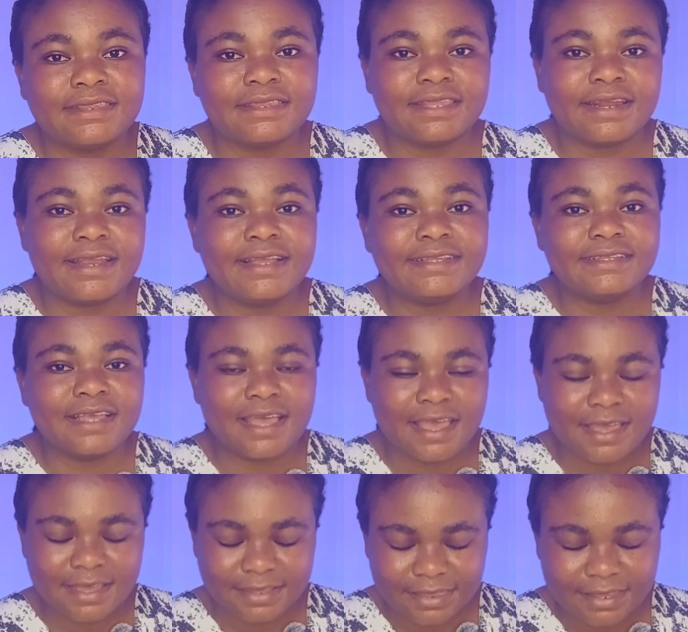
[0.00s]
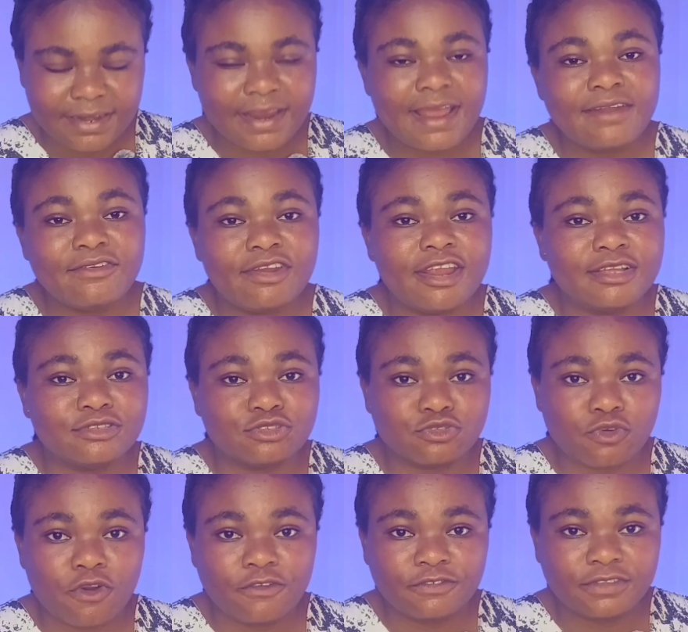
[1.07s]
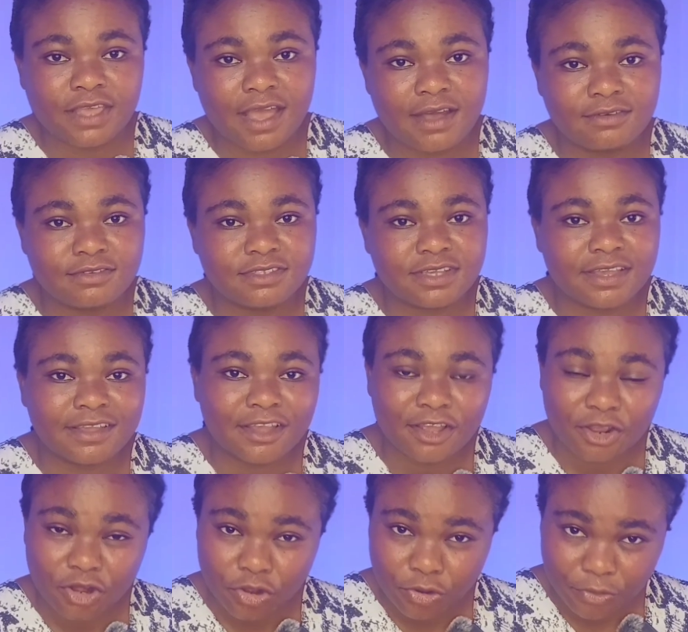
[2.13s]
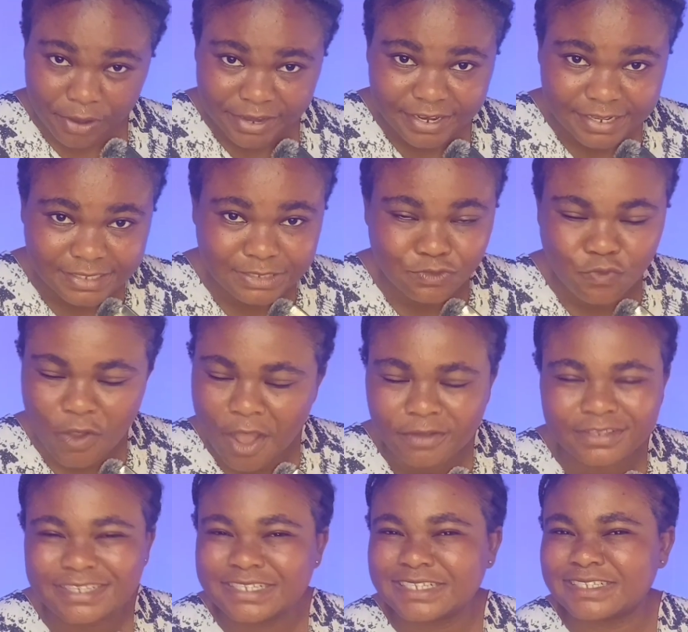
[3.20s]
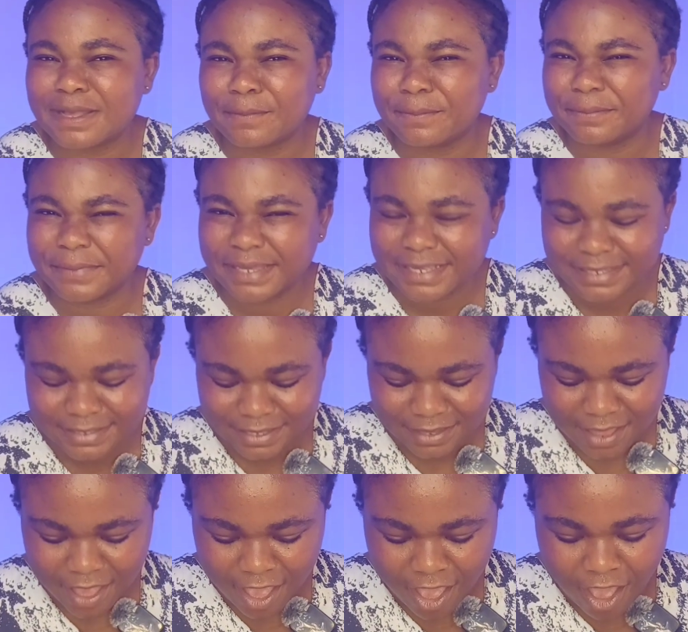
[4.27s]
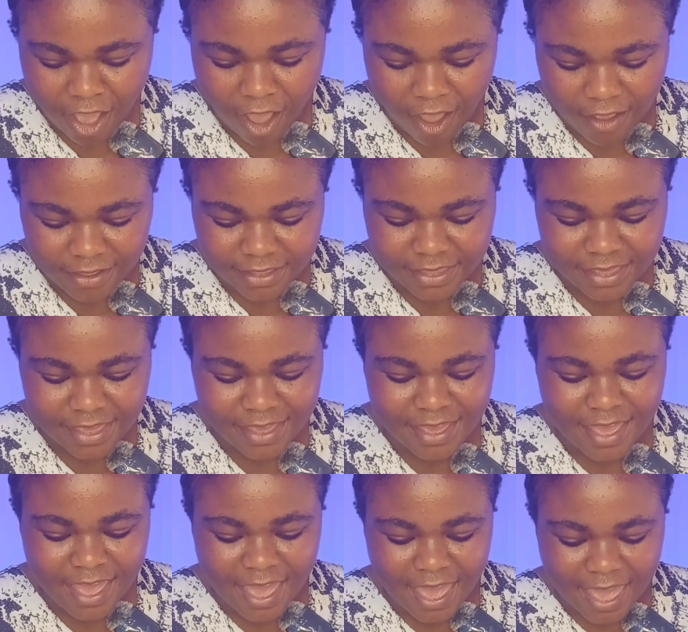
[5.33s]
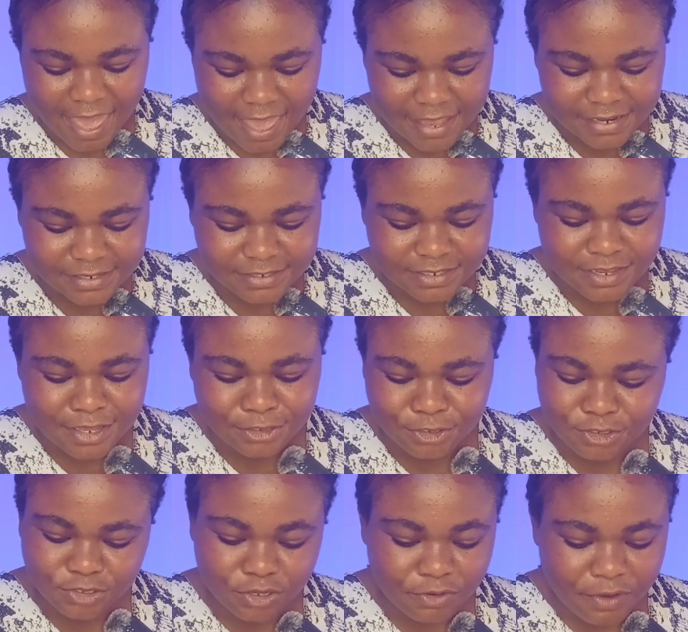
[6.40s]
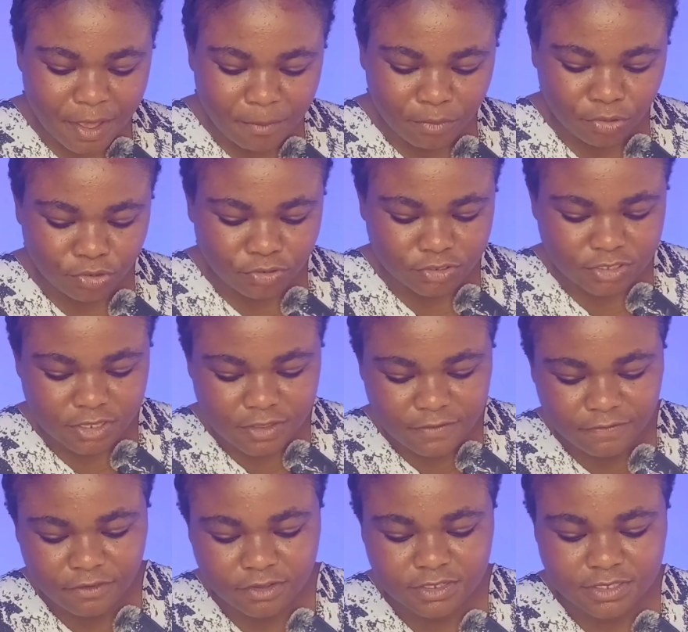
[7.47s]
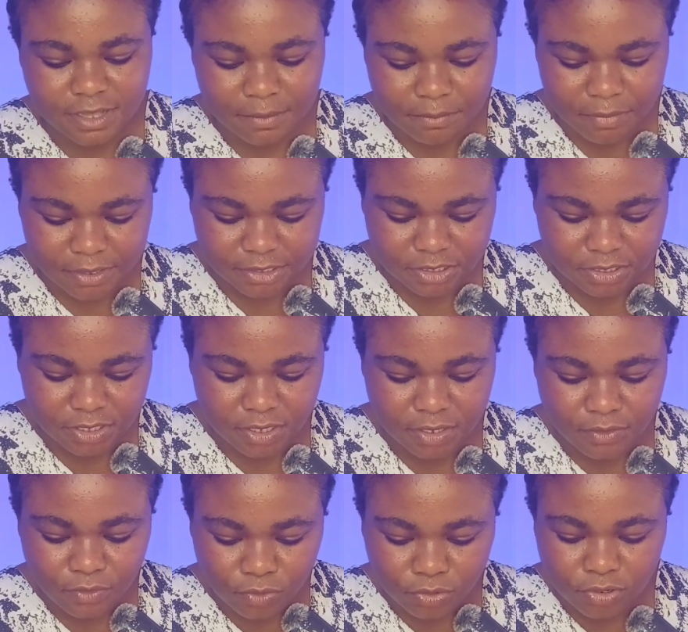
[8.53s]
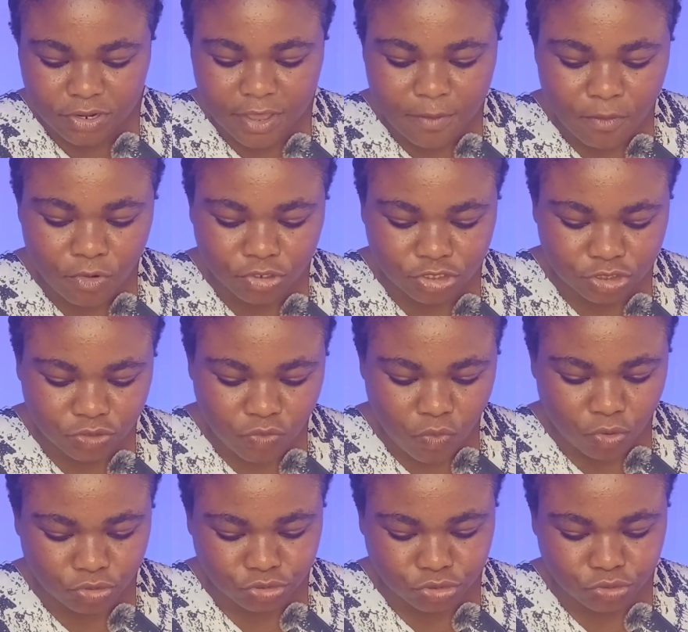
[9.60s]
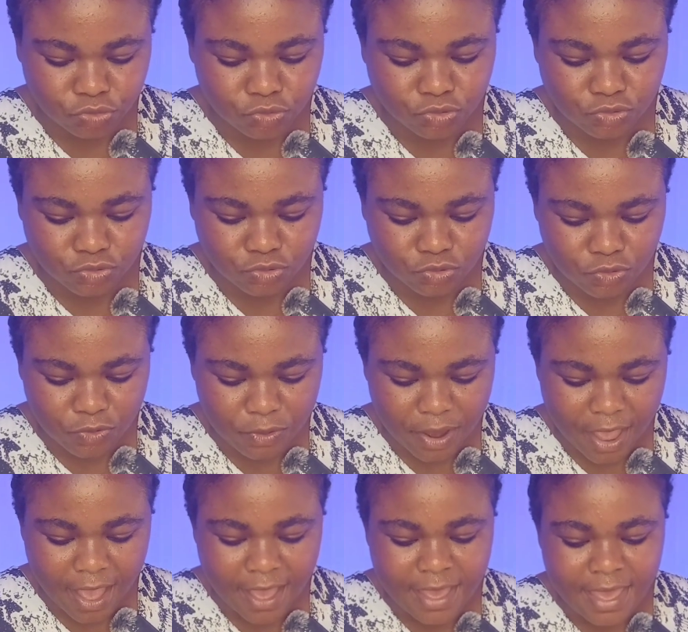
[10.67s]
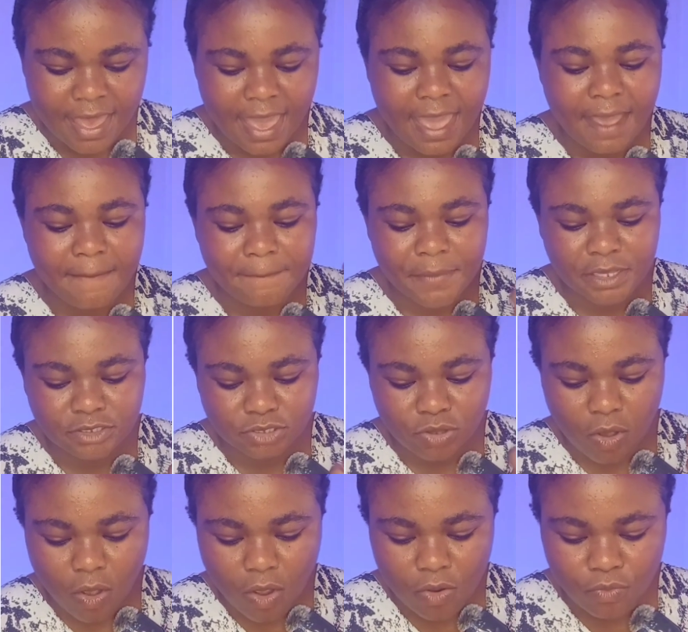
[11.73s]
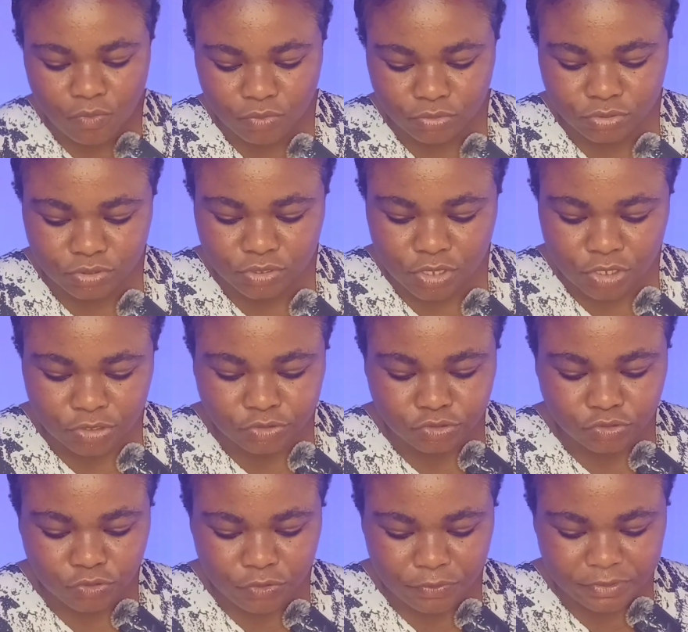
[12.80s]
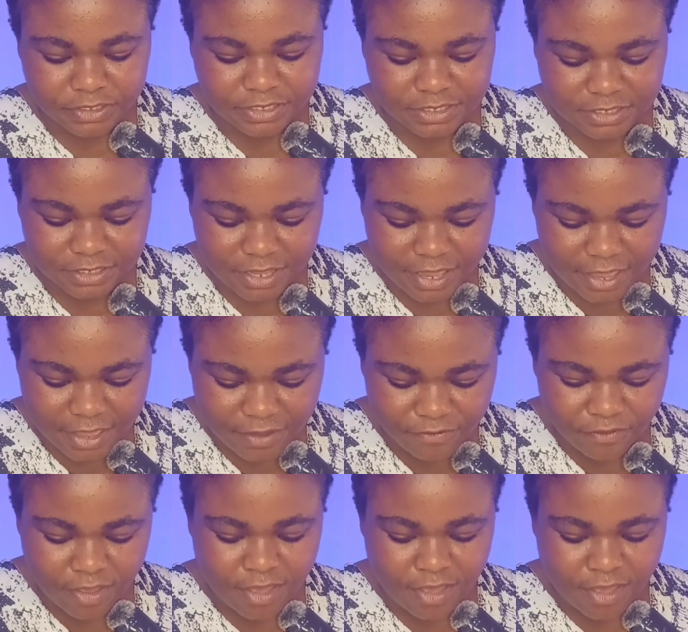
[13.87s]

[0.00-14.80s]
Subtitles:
312,000 credits. Wow, this is amazing. Okay, and tutorial bonus: if your submission include a motion control tutorial and meet all rules, you will receive